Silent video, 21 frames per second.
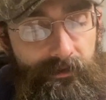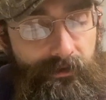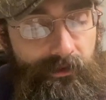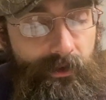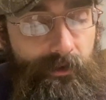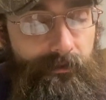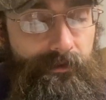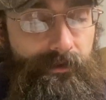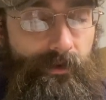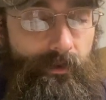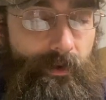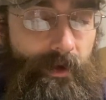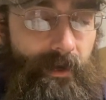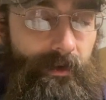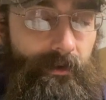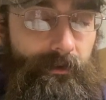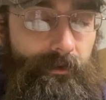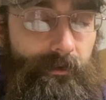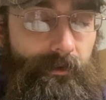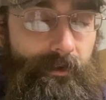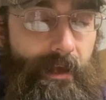serves
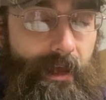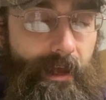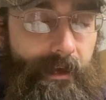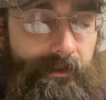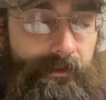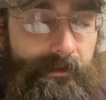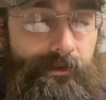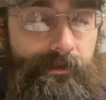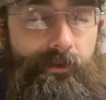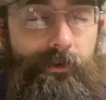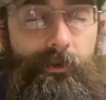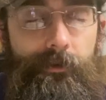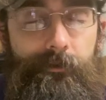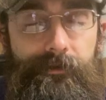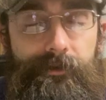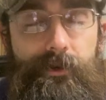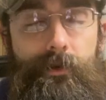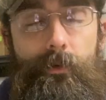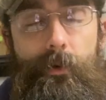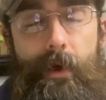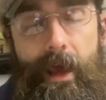to
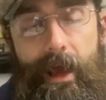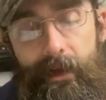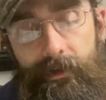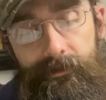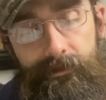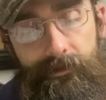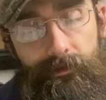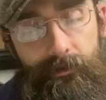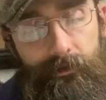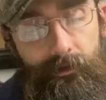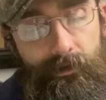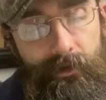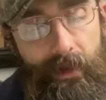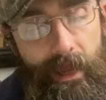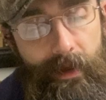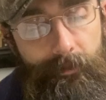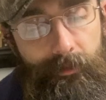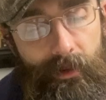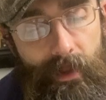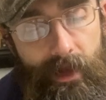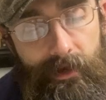exclude
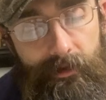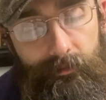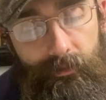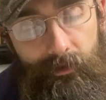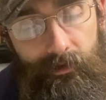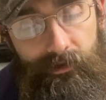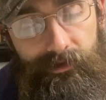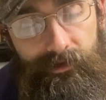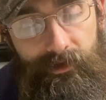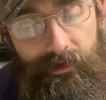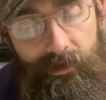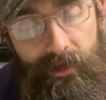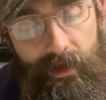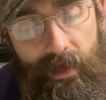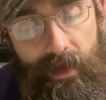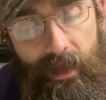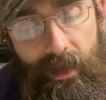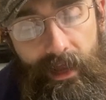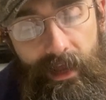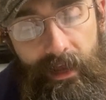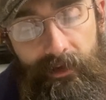a blind person,
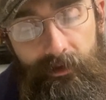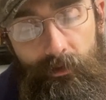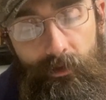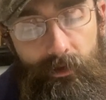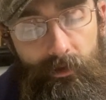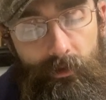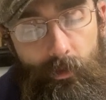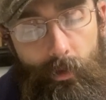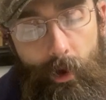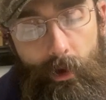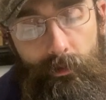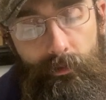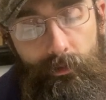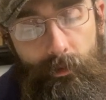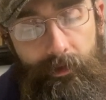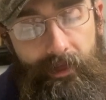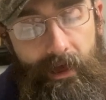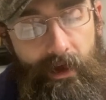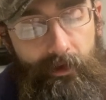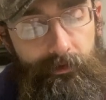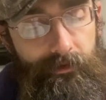and, quote,
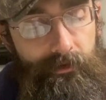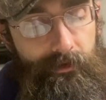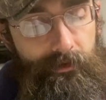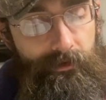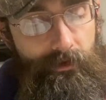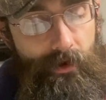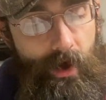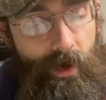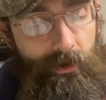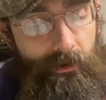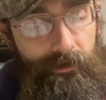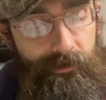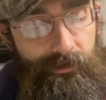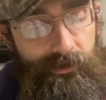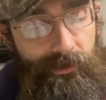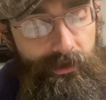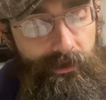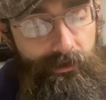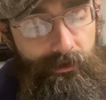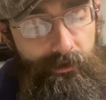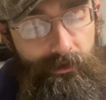without
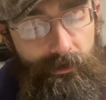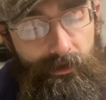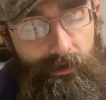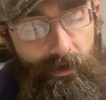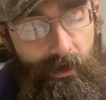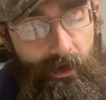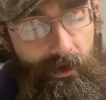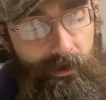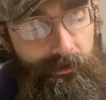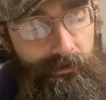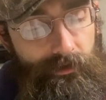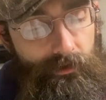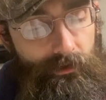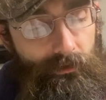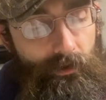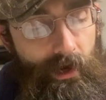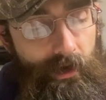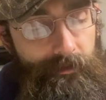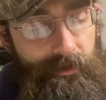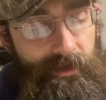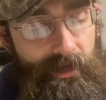knowledge,
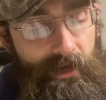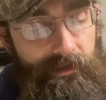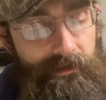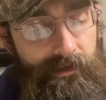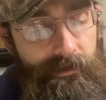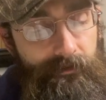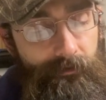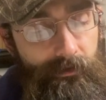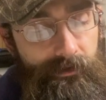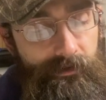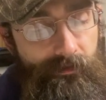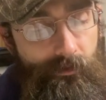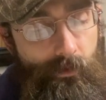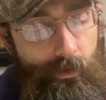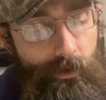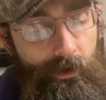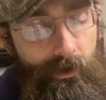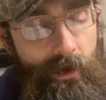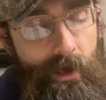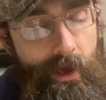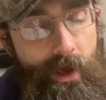Deuteronomy 19, verse
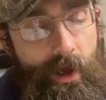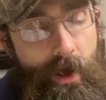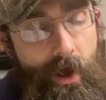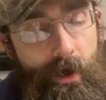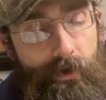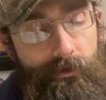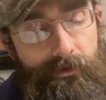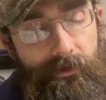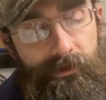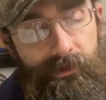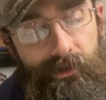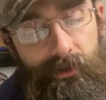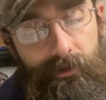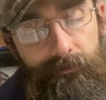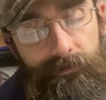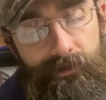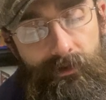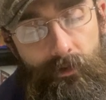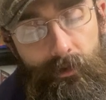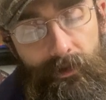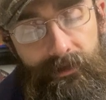4, also
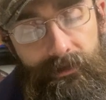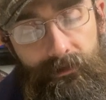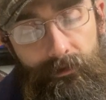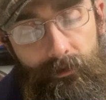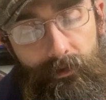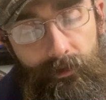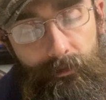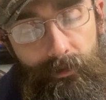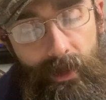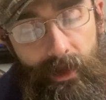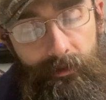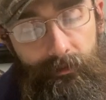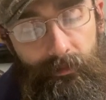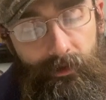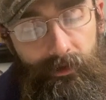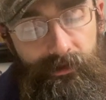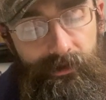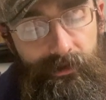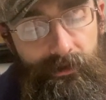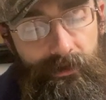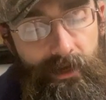serves to exclude a blind
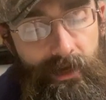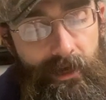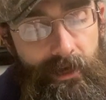person.